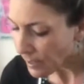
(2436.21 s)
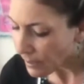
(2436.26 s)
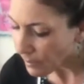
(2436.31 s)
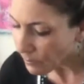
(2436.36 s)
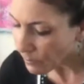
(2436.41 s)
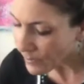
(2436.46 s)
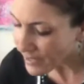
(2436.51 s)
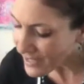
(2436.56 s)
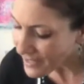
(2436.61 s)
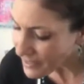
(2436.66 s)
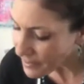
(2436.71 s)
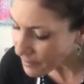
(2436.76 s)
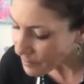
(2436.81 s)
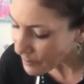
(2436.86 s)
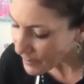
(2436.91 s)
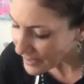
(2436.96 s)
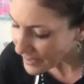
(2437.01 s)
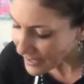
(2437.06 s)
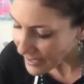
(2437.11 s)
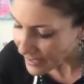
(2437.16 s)
And
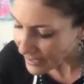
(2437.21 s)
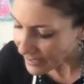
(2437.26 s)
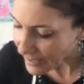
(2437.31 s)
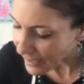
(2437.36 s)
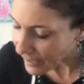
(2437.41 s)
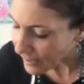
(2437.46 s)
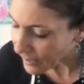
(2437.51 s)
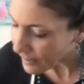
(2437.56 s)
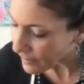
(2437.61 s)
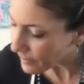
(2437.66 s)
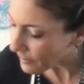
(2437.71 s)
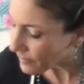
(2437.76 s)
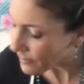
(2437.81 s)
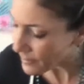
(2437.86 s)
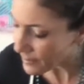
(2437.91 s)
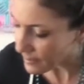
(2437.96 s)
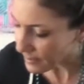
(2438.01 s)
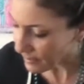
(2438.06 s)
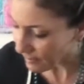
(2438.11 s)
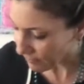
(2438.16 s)
reason being,
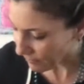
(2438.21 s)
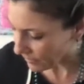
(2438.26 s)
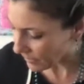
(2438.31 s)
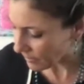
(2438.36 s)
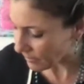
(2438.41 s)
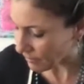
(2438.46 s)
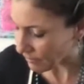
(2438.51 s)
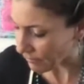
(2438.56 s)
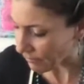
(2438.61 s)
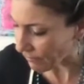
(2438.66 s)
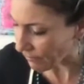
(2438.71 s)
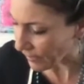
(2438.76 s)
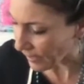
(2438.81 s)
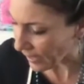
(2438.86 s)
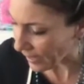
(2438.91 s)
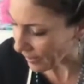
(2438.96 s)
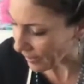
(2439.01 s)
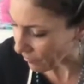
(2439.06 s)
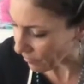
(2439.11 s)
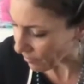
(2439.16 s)
this stuff can
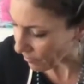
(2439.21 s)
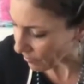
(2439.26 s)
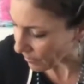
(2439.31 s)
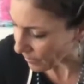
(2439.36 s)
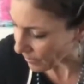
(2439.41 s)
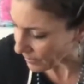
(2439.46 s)
fly everywhere.